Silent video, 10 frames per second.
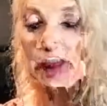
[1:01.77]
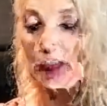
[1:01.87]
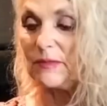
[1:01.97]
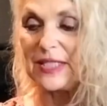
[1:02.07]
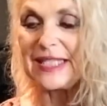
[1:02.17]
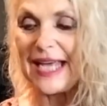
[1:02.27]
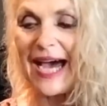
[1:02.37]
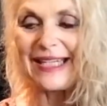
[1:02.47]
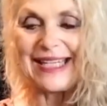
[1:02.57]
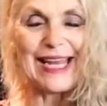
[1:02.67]
I've just
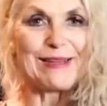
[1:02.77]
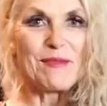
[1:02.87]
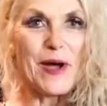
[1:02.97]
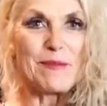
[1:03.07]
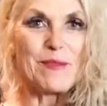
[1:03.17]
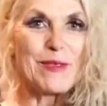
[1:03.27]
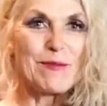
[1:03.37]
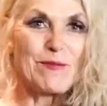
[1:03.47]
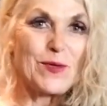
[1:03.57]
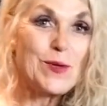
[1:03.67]
started getting my
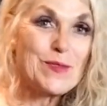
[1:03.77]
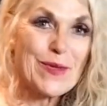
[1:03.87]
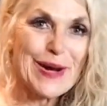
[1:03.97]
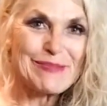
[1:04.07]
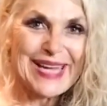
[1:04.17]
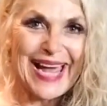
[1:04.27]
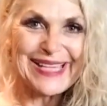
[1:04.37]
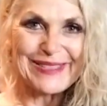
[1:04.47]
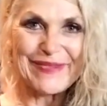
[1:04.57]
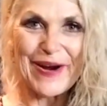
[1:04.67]
food prep day.
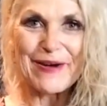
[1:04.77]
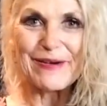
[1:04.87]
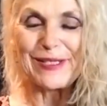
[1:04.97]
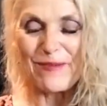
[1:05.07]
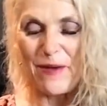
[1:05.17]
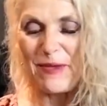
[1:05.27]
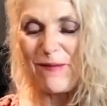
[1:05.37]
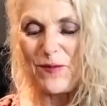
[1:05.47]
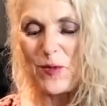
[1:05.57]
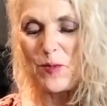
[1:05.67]
Tomorrow is my
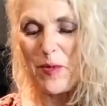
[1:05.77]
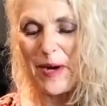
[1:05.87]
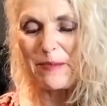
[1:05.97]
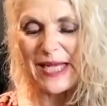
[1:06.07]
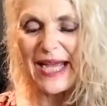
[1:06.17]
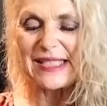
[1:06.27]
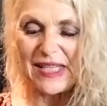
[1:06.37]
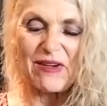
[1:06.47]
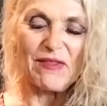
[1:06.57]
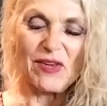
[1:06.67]
big food prep day,
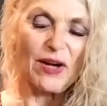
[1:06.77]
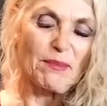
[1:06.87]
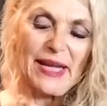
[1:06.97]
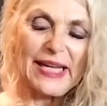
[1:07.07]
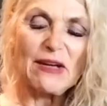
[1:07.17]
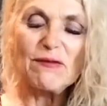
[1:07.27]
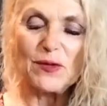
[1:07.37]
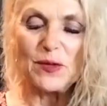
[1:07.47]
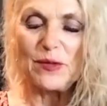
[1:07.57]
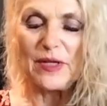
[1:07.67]
so I've got plenty of
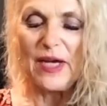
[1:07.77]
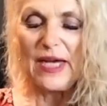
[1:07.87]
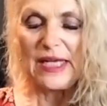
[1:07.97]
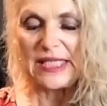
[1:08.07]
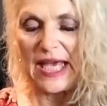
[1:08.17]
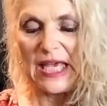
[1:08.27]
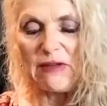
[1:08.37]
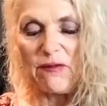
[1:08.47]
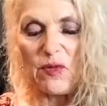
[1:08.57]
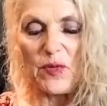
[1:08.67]
food to
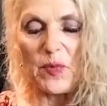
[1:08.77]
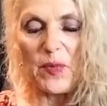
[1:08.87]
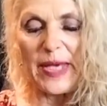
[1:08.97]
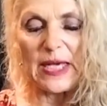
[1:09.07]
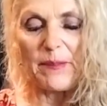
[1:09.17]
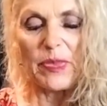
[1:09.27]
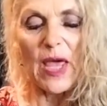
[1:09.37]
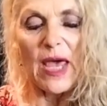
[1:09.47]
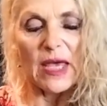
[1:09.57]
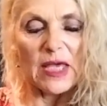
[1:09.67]
eat for the week.
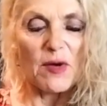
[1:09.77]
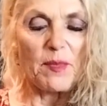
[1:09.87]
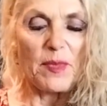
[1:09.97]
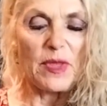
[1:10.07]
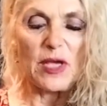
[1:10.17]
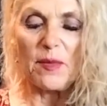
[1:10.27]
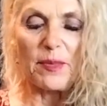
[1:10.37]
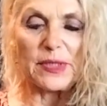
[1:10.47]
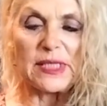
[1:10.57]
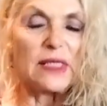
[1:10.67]
Your
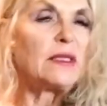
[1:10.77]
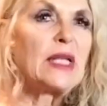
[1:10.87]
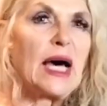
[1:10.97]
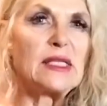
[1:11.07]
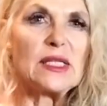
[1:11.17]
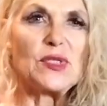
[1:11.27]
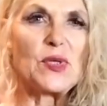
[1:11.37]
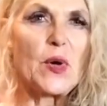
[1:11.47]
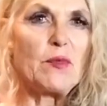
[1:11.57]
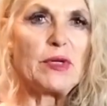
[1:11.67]
Brazil nuts are
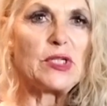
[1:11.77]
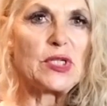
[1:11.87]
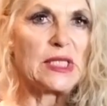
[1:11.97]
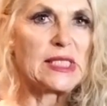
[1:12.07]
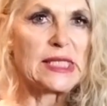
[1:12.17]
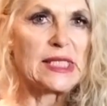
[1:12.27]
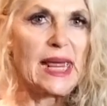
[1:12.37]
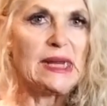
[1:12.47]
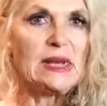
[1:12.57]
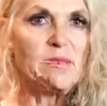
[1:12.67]
so rich in
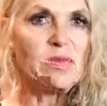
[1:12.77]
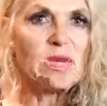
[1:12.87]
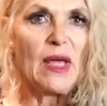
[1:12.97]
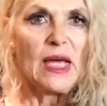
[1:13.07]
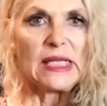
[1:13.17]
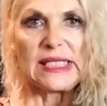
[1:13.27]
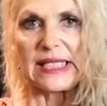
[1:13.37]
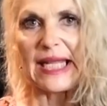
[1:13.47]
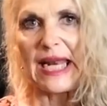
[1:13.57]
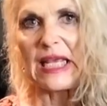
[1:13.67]
selenium.
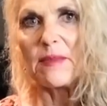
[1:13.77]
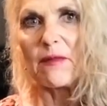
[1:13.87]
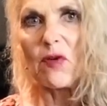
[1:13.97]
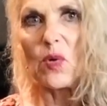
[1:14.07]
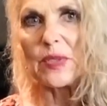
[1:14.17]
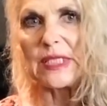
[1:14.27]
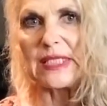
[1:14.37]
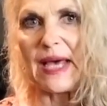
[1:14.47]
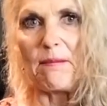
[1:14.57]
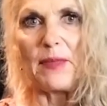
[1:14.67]
Selenium, of course, is
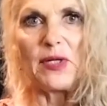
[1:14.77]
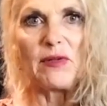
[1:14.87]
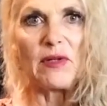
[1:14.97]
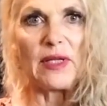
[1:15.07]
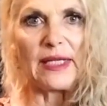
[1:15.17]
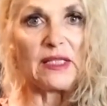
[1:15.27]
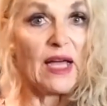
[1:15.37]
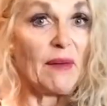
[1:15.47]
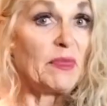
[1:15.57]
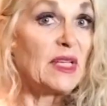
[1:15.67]
that mineral that
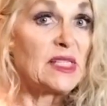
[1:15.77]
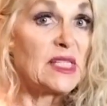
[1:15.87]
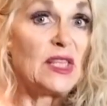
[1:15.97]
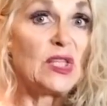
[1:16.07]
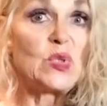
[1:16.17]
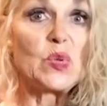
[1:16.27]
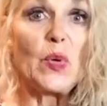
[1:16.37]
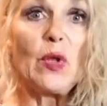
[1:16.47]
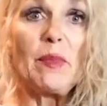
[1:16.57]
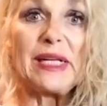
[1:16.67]
is in the
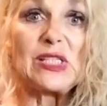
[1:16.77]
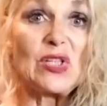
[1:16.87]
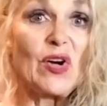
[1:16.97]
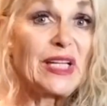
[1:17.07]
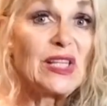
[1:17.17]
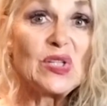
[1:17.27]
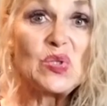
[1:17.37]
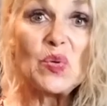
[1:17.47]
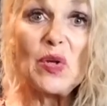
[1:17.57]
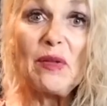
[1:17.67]
soil, but it's not in the
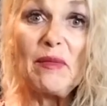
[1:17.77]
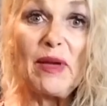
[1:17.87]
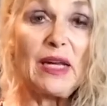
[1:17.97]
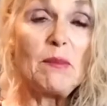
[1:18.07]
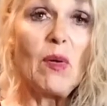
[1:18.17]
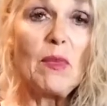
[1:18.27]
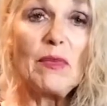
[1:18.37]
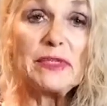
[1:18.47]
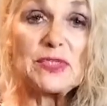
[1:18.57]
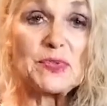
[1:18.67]
soil
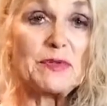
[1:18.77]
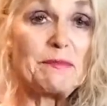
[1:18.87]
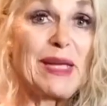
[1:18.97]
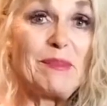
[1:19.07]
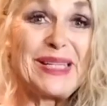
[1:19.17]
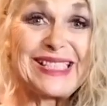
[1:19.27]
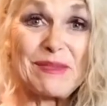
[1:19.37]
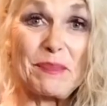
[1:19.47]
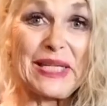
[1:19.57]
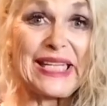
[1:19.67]
anymore. It's sort of been a bit
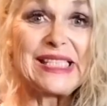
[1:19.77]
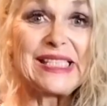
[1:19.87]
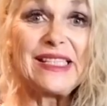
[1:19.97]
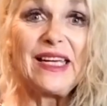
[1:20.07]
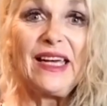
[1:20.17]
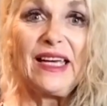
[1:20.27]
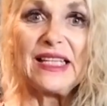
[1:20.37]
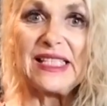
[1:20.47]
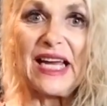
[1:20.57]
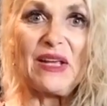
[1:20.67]
depleted.
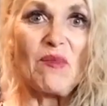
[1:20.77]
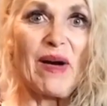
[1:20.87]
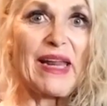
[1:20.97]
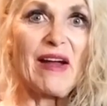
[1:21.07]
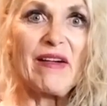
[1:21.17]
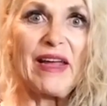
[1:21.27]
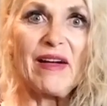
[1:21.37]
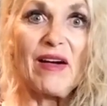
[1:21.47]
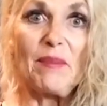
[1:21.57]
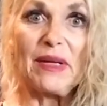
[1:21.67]
There's only one
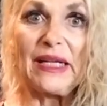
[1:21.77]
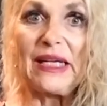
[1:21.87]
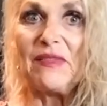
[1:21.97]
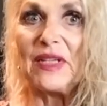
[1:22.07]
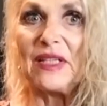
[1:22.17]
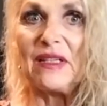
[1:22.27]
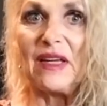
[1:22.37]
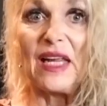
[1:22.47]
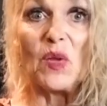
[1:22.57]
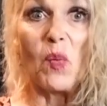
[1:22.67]
area, I believe,
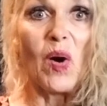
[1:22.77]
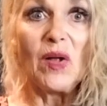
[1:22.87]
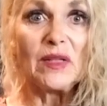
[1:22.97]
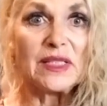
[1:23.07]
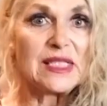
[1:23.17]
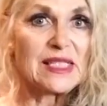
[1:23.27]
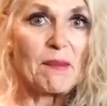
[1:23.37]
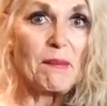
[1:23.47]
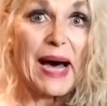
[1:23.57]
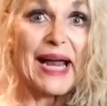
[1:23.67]
in the world, it's
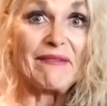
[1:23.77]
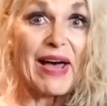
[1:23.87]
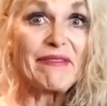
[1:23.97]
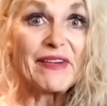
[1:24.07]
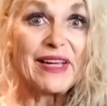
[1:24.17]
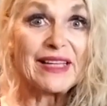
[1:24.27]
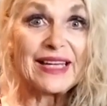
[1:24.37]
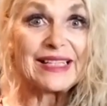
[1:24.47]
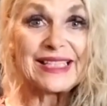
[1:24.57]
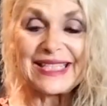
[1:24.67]
some part of Africa,
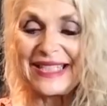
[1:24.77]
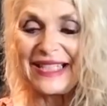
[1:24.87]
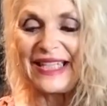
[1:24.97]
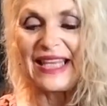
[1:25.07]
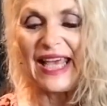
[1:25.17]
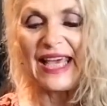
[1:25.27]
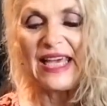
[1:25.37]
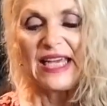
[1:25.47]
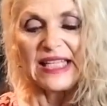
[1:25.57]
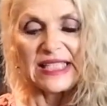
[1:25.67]
that it's still in there.
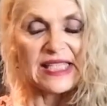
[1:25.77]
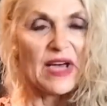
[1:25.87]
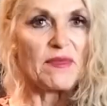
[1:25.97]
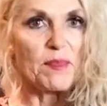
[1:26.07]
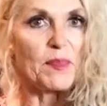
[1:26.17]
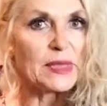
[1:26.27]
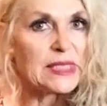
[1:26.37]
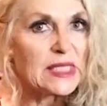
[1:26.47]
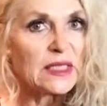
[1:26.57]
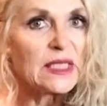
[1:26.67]
So
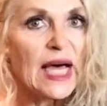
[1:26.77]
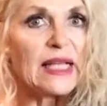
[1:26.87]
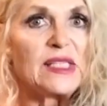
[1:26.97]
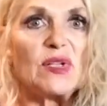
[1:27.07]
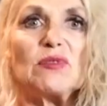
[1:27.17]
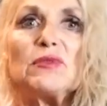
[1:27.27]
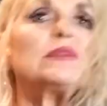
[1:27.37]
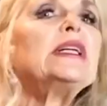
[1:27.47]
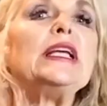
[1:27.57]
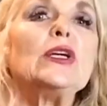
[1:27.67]
Brazil nuts are
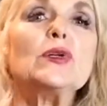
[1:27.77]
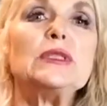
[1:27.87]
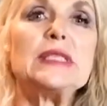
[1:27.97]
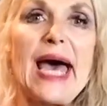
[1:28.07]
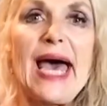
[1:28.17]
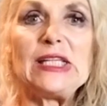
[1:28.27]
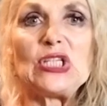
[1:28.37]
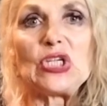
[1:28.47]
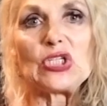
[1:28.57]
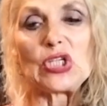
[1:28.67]
really good to add
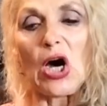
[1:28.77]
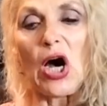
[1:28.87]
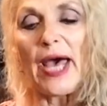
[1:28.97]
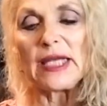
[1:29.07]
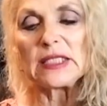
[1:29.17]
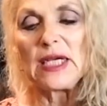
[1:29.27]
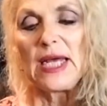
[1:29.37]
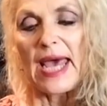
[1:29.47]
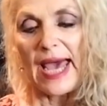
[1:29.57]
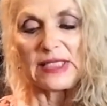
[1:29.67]
to your diet,
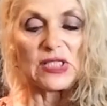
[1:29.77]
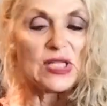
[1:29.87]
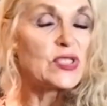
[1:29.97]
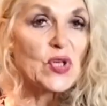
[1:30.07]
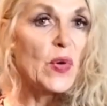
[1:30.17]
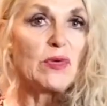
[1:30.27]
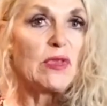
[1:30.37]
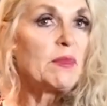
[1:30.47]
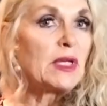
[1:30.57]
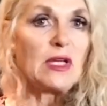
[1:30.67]
and soak
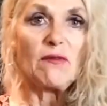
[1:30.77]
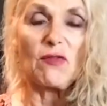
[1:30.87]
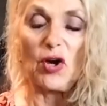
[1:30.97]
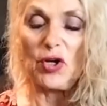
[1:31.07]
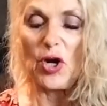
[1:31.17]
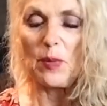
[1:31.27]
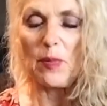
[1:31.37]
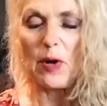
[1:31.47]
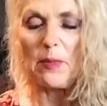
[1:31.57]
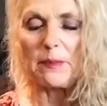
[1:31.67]
them and you've got no
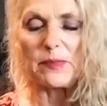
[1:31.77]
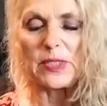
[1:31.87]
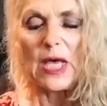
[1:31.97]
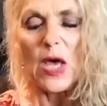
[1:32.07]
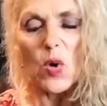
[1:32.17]
problems.